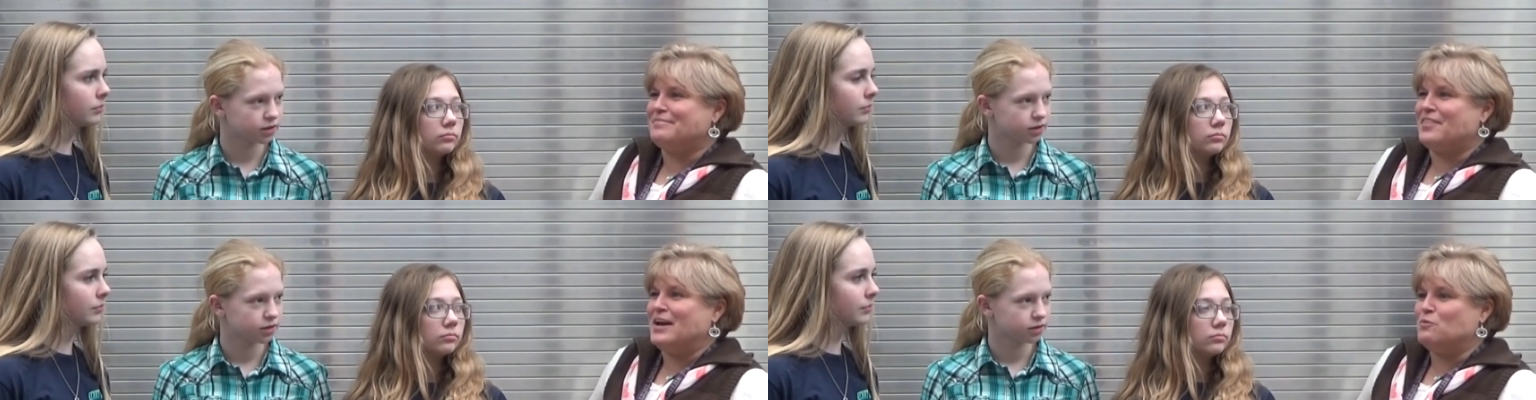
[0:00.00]

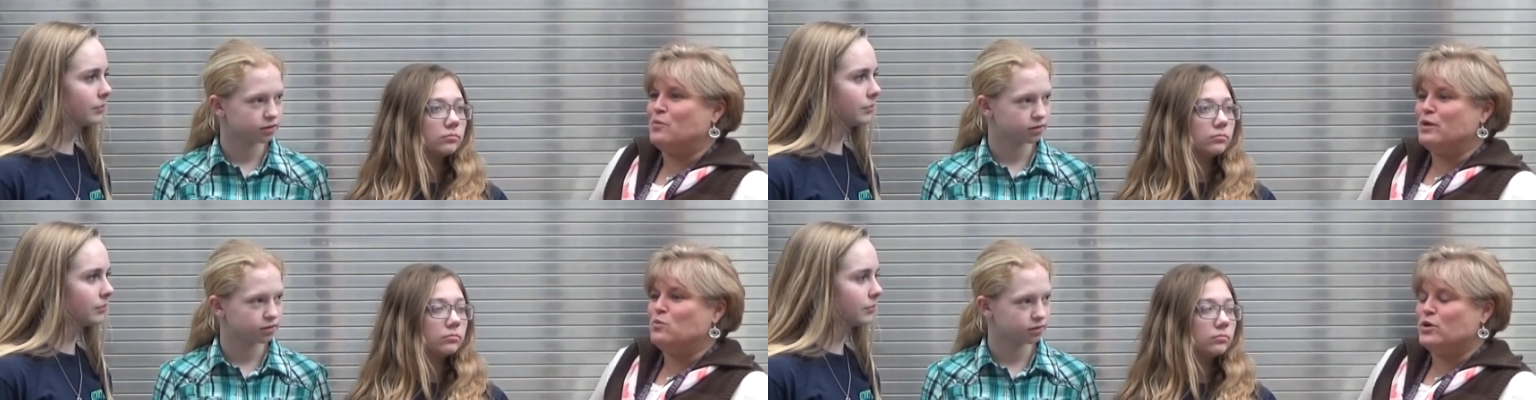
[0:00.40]

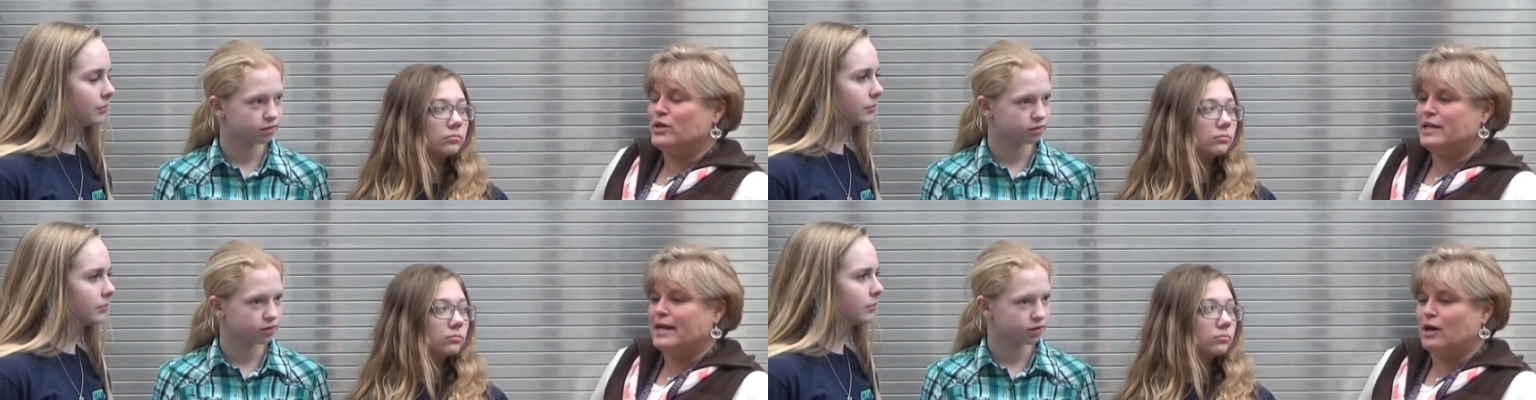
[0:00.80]
Speaker 1: that we
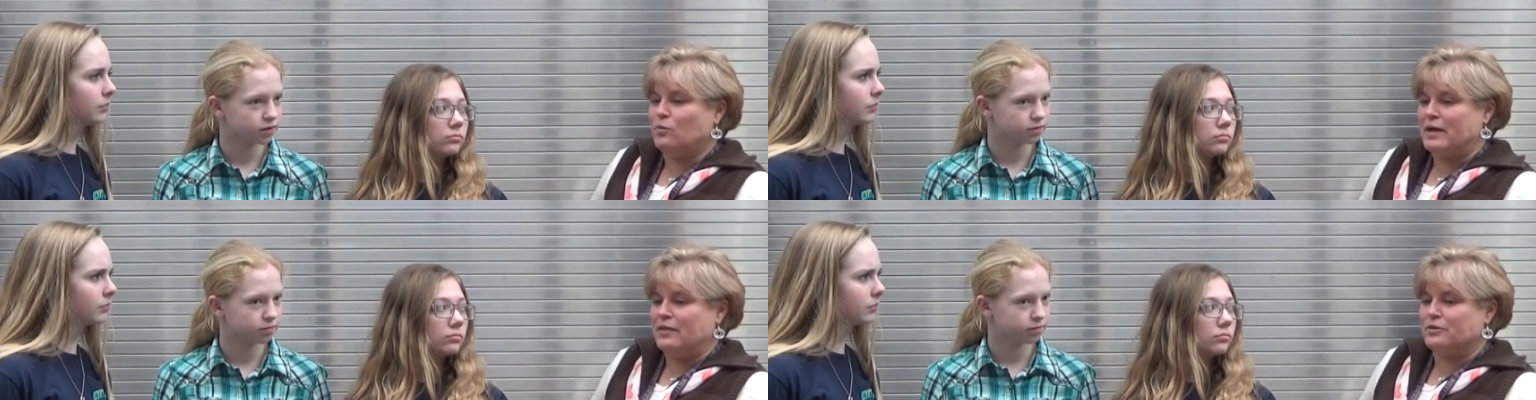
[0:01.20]
would
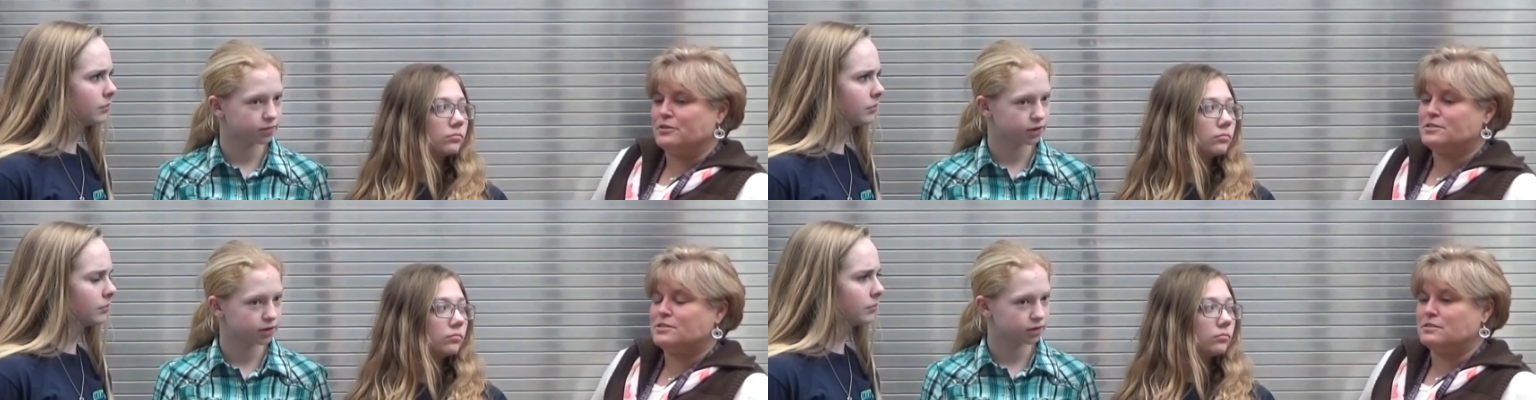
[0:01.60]
help
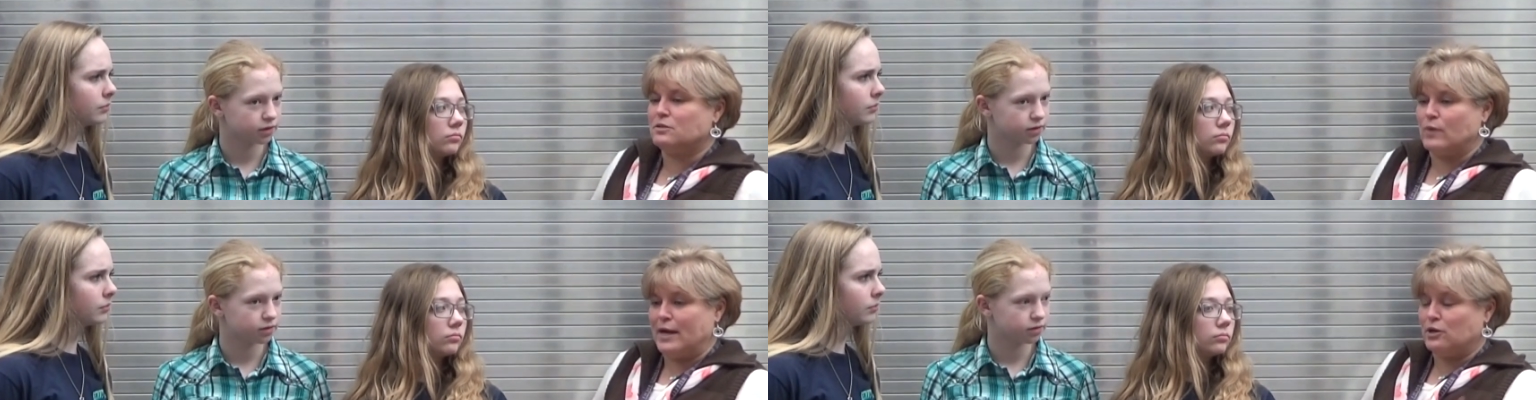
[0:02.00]
others
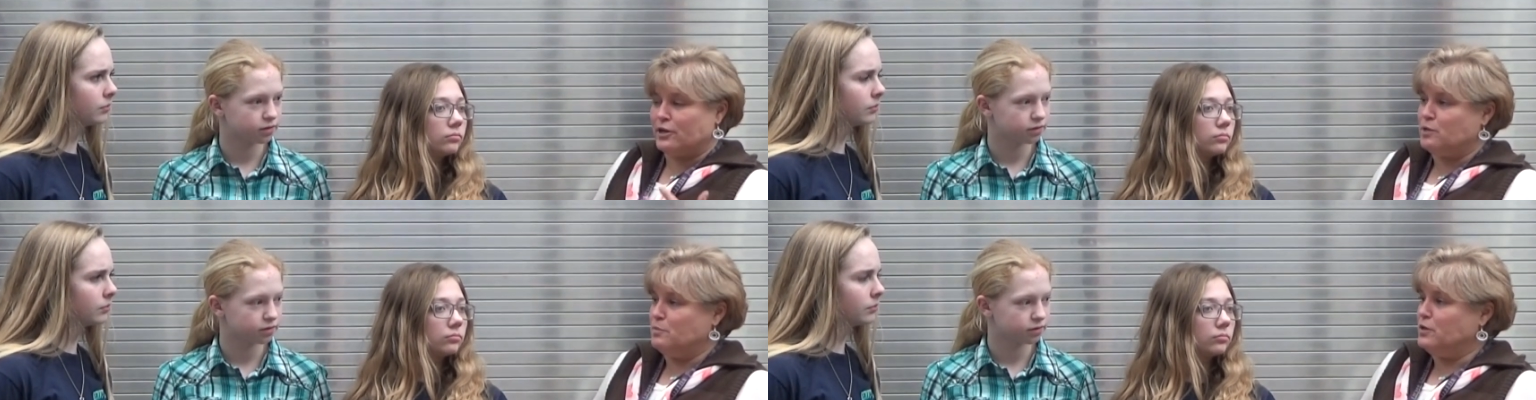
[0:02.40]
around
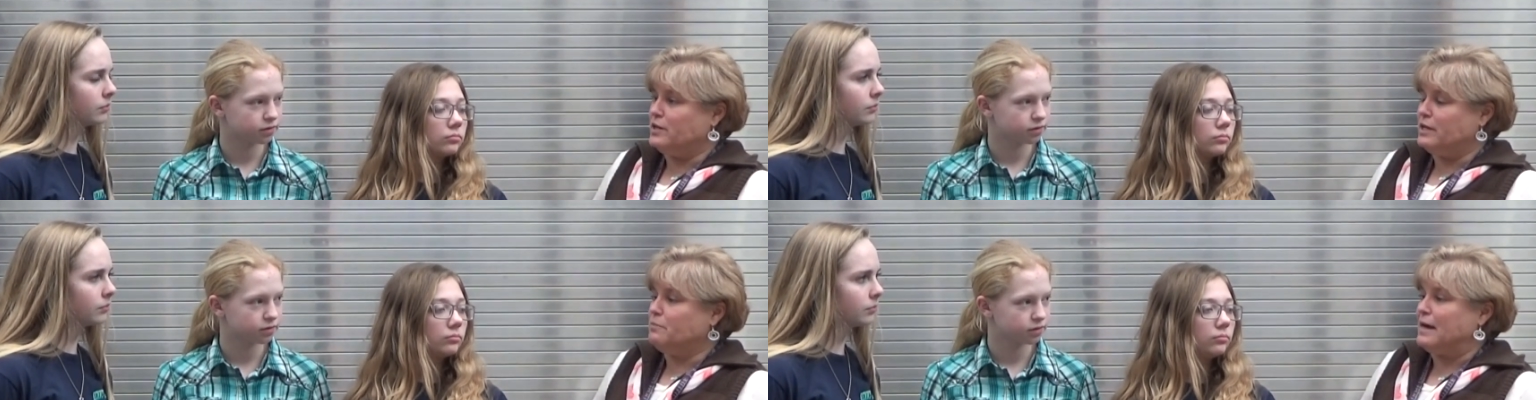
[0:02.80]
our
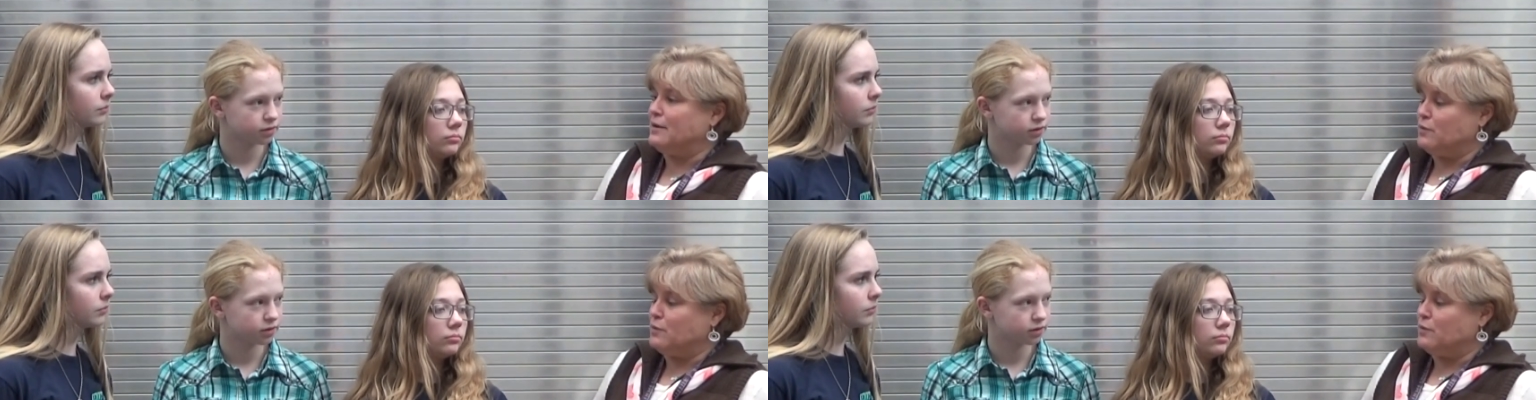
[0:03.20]
community by